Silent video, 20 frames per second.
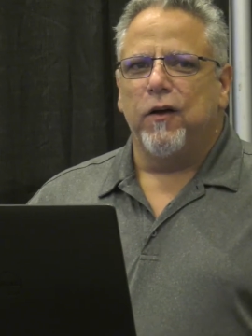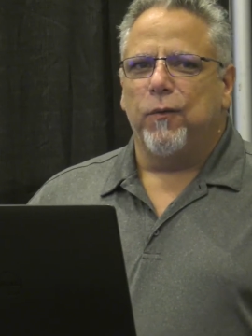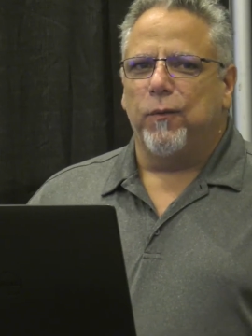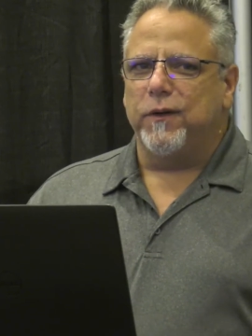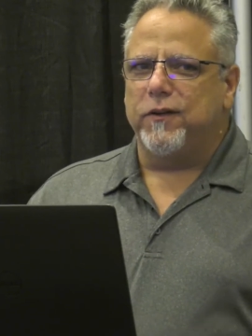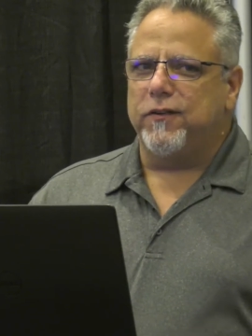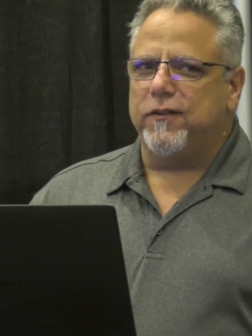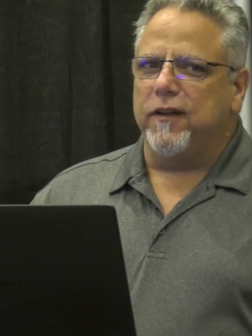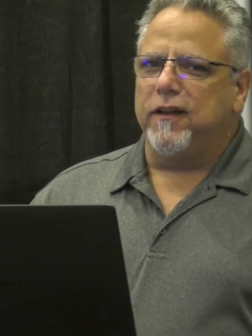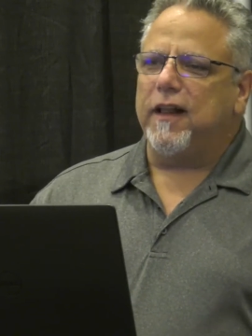
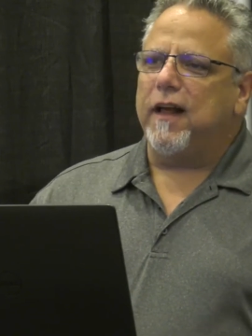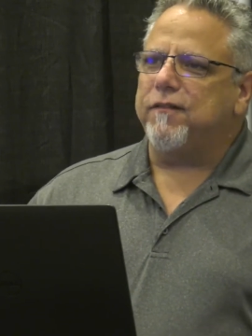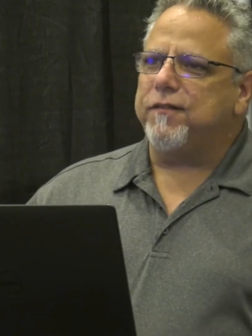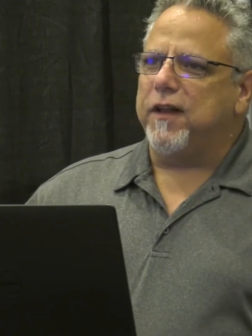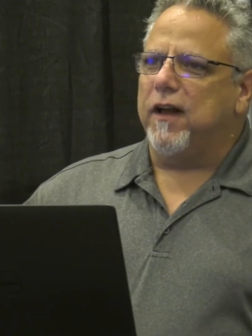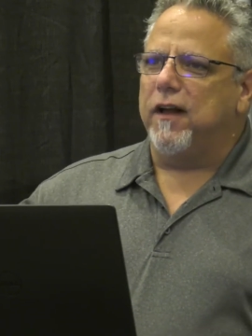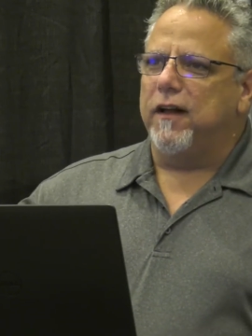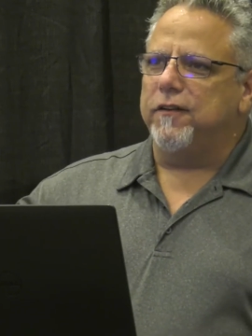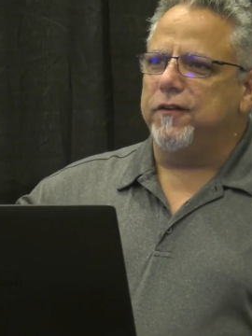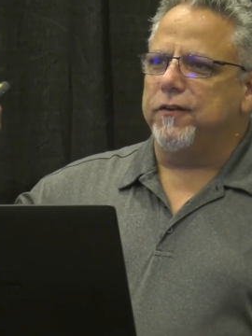We still have
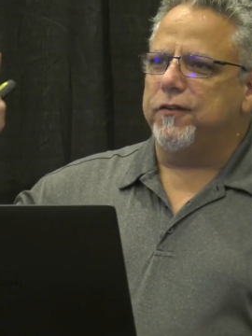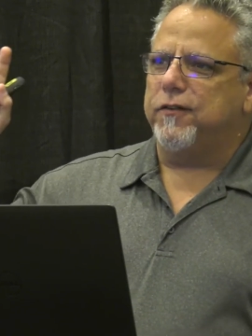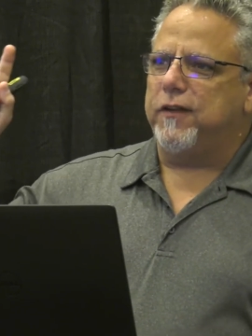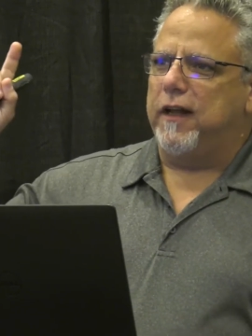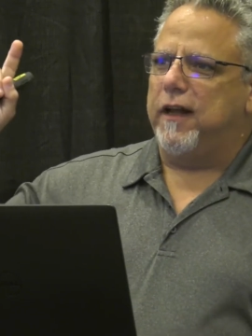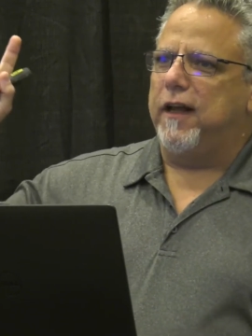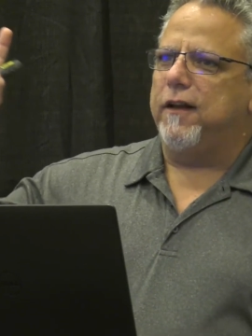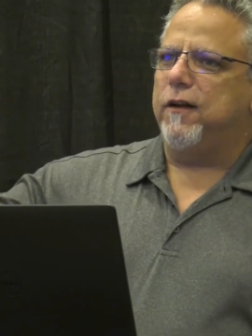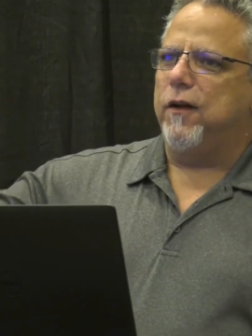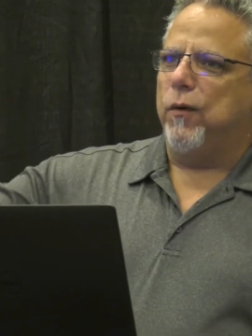to
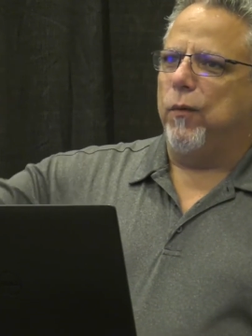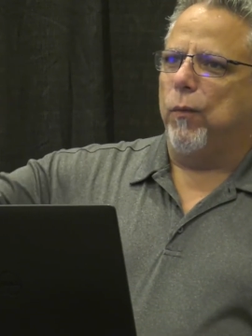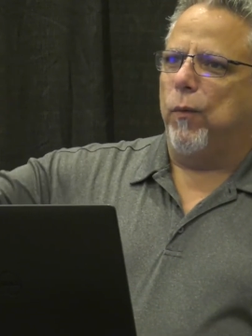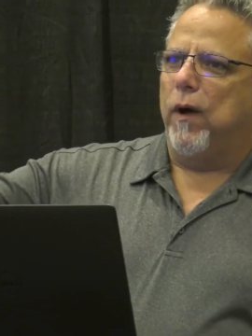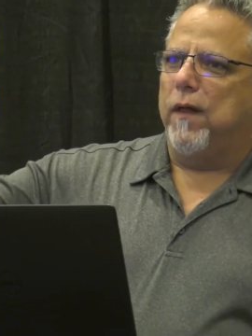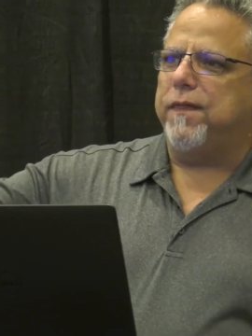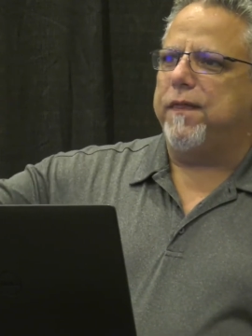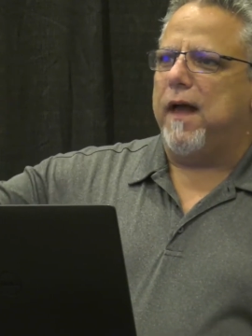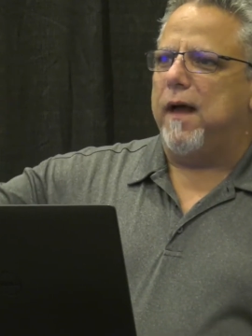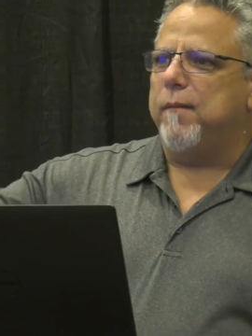understand
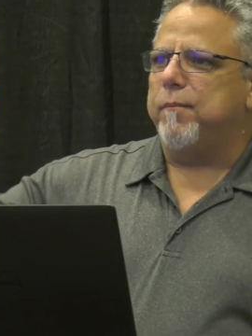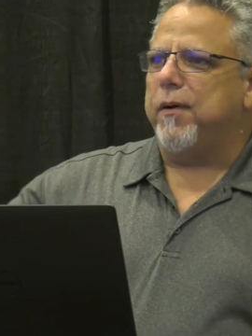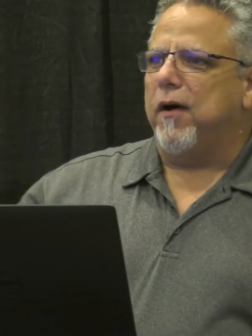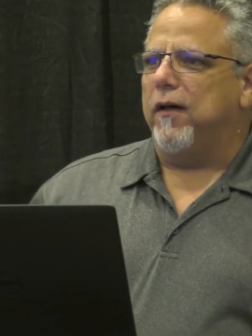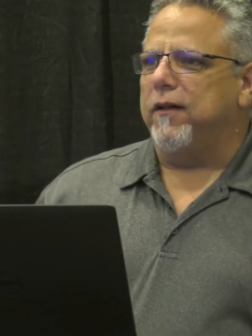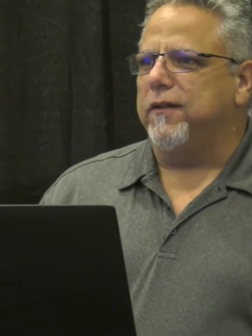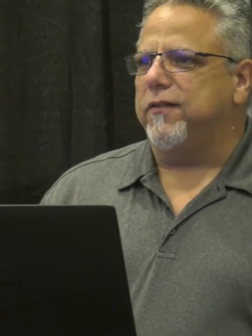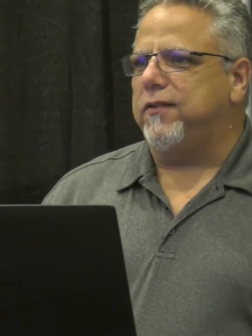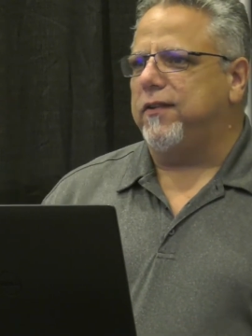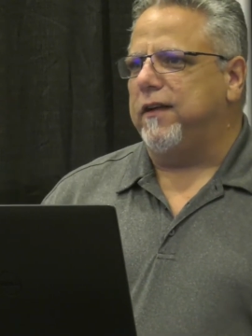what that
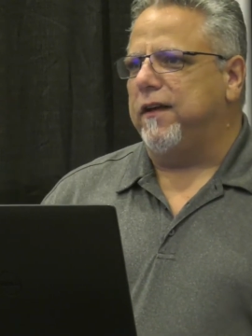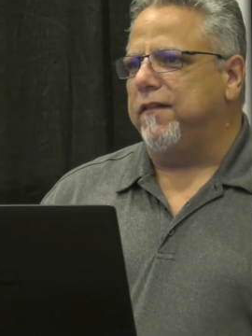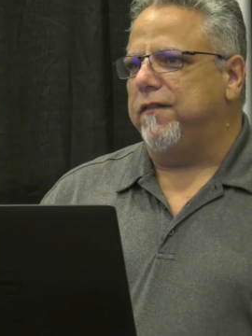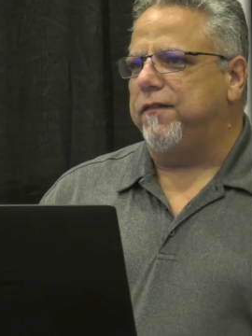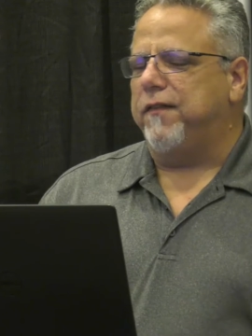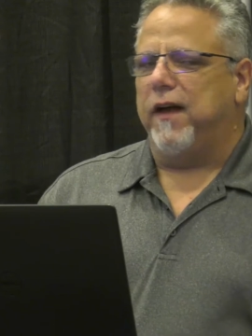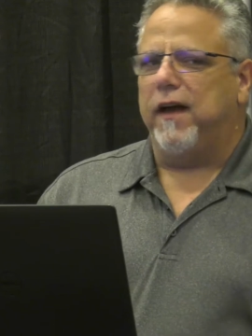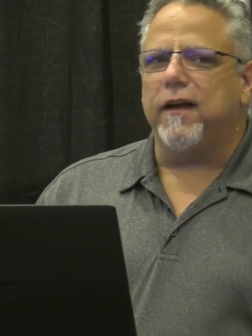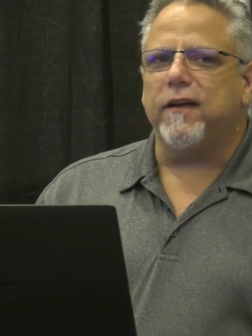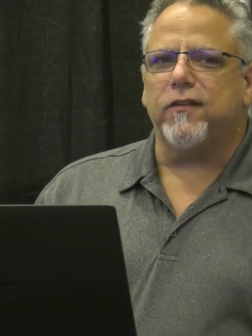policy
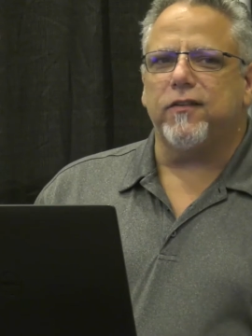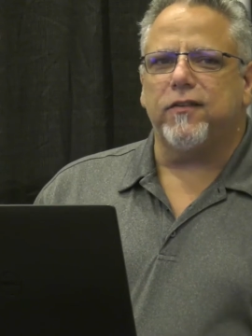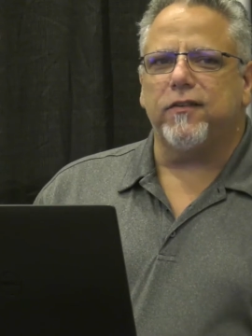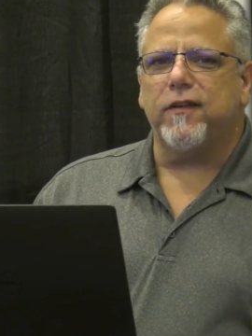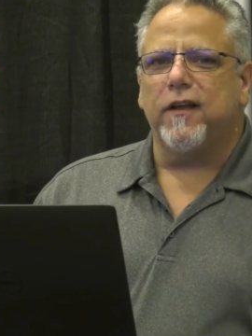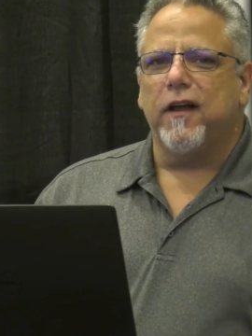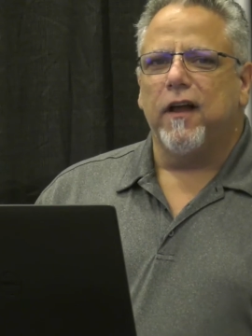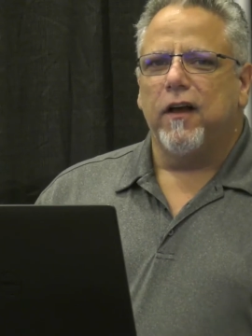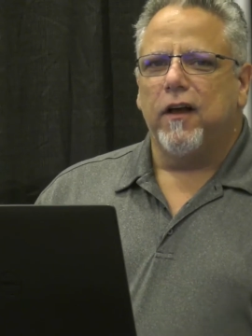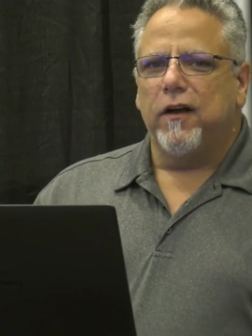affects,
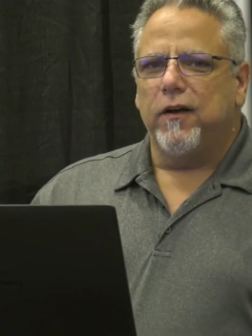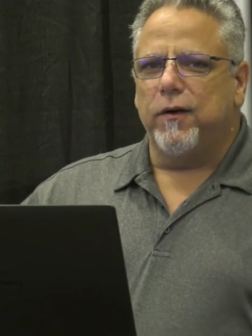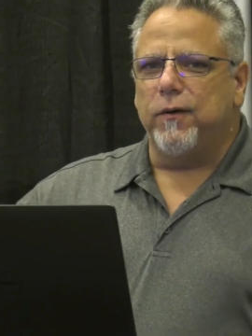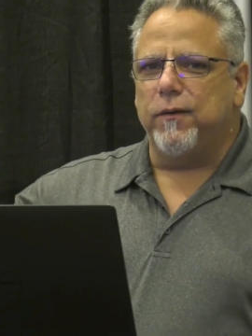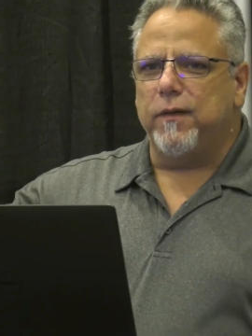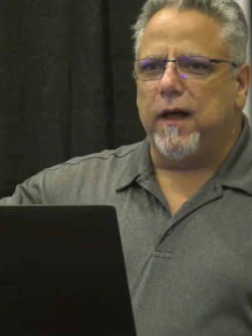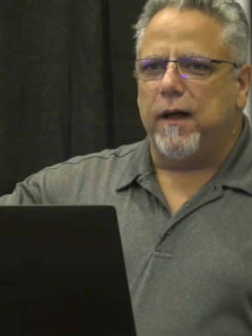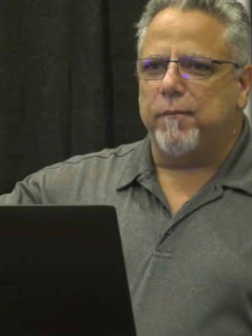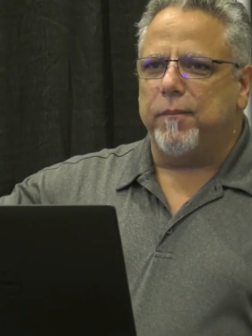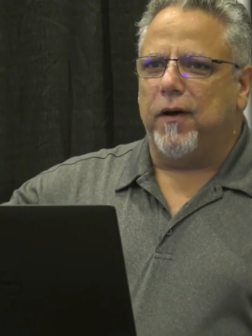who
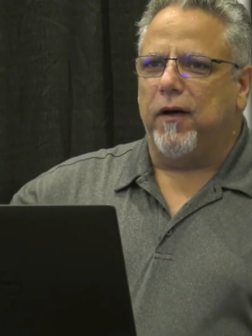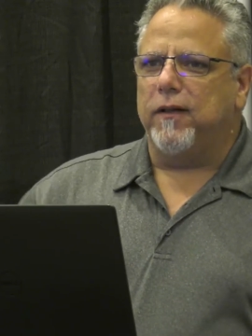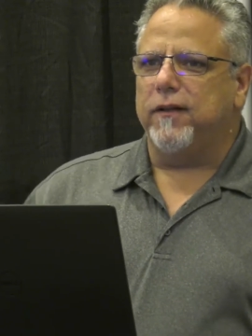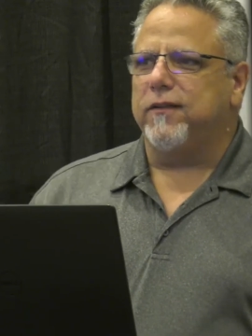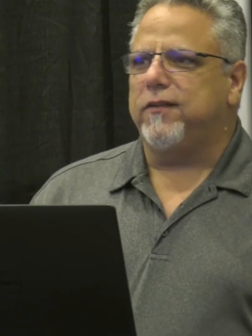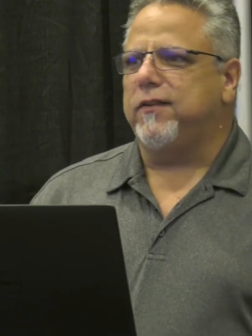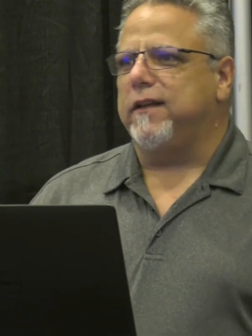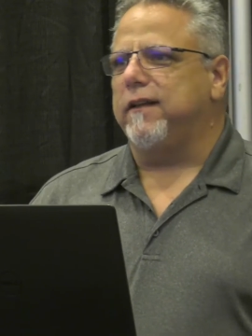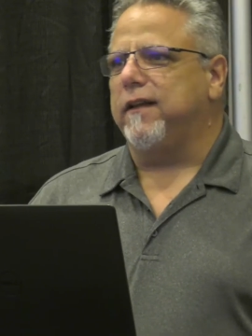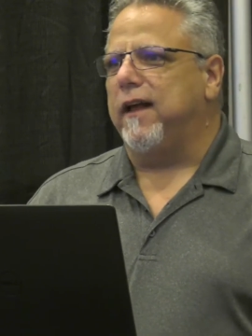that
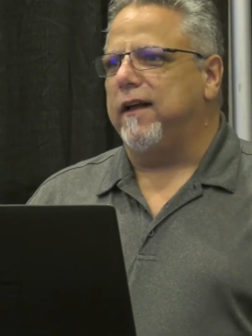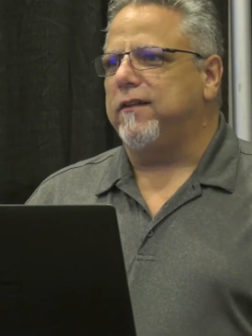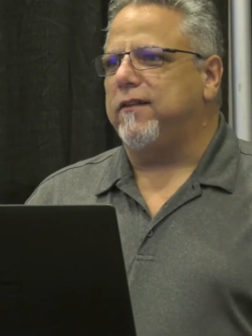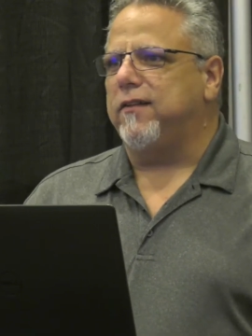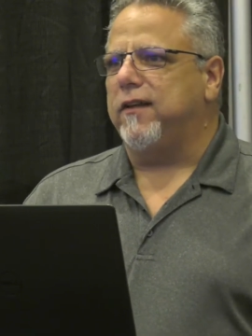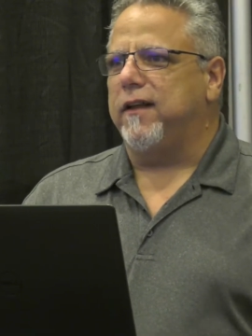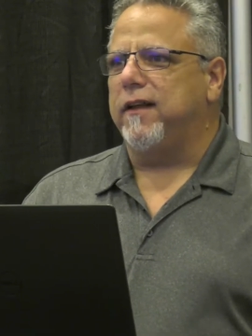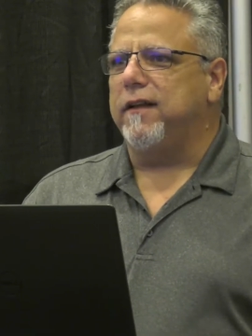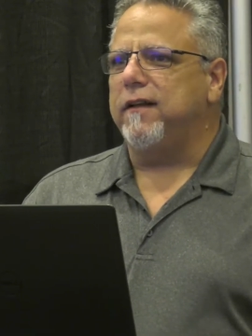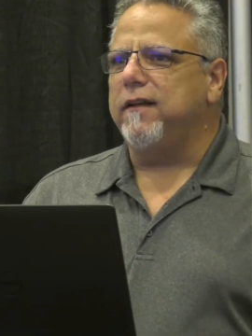policy
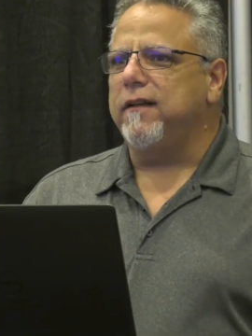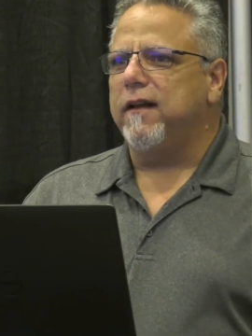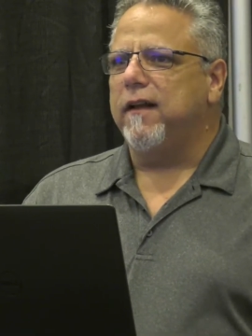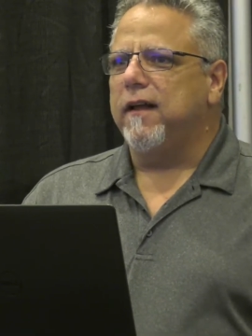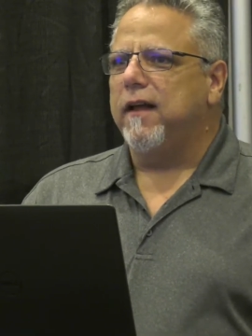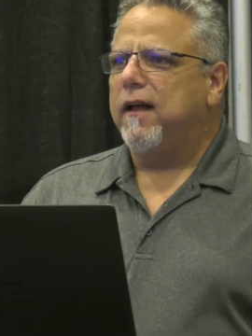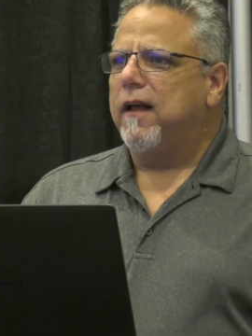lets in.